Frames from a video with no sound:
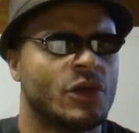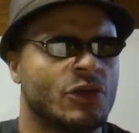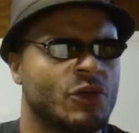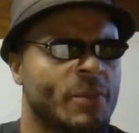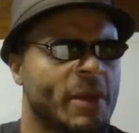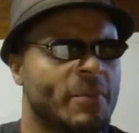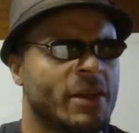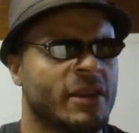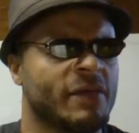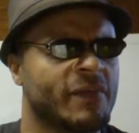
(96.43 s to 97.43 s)
"You may be
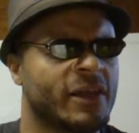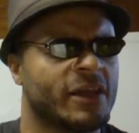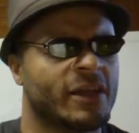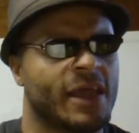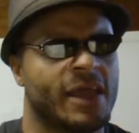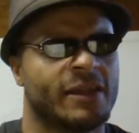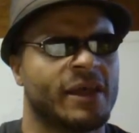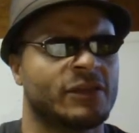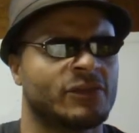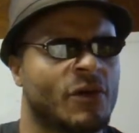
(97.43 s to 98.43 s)
living in the land
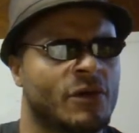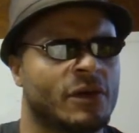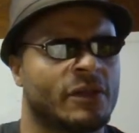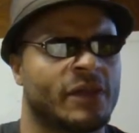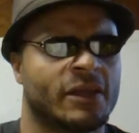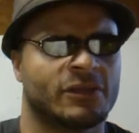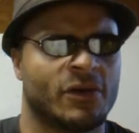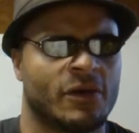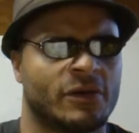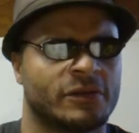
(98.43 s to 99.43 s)
that is
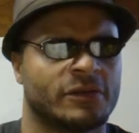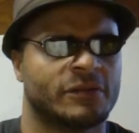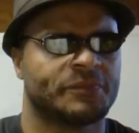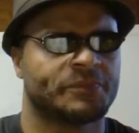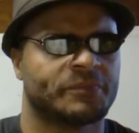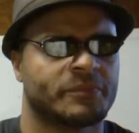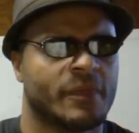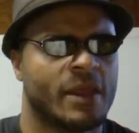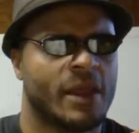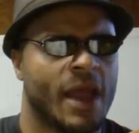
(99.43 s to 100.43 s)
ours.
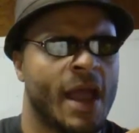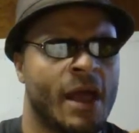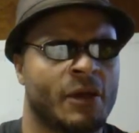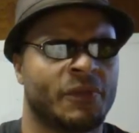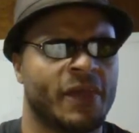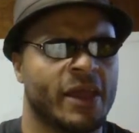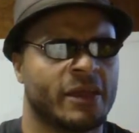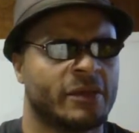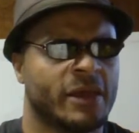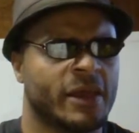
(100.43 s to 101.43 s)
How
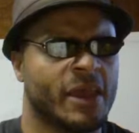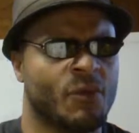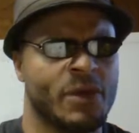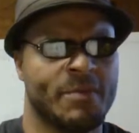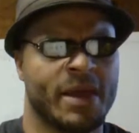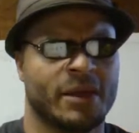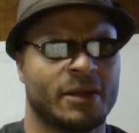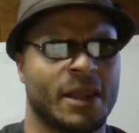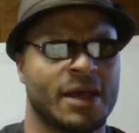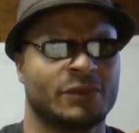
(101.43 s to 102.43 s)
then can we make an
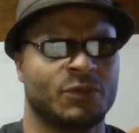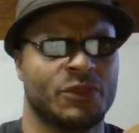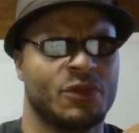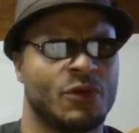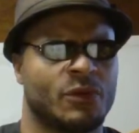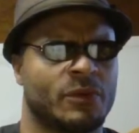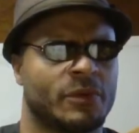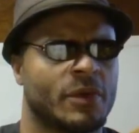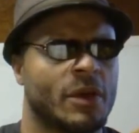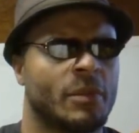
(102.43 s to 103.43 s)
alliance with you?"
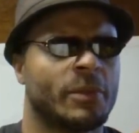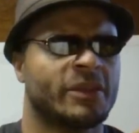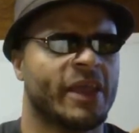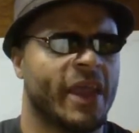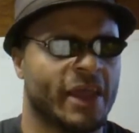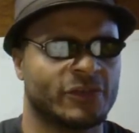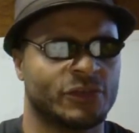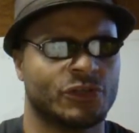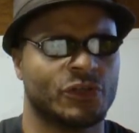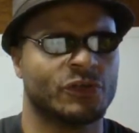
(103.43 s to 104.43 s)
But they
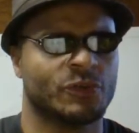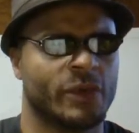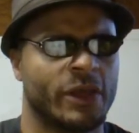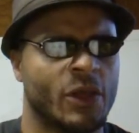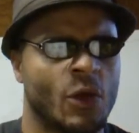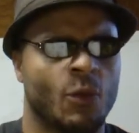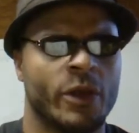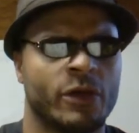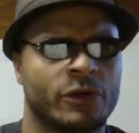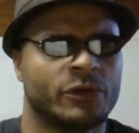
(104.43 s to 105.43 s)
answered Josue,
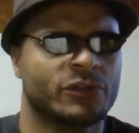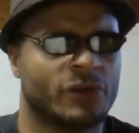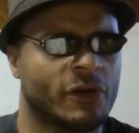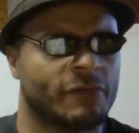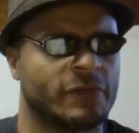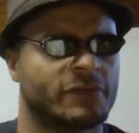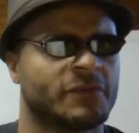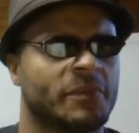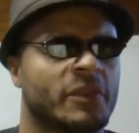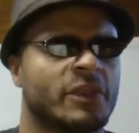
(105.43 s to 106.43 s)
"We are your servants."
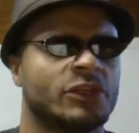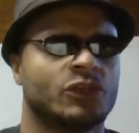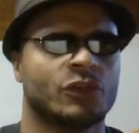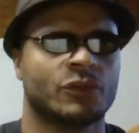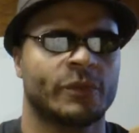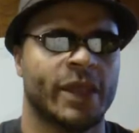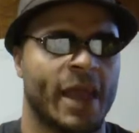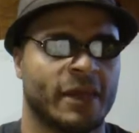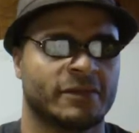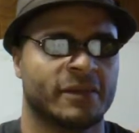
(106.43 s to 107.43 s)
Then Josue
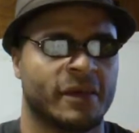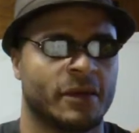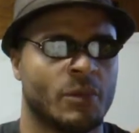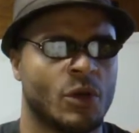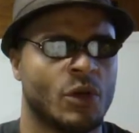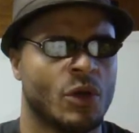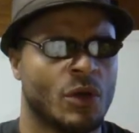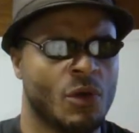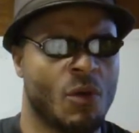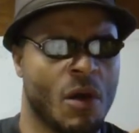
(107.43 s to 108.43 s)
asked them,
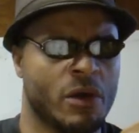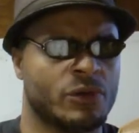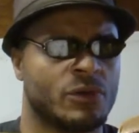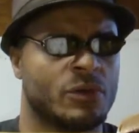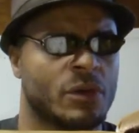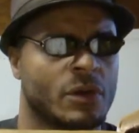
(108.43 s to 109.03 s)
"Who are you?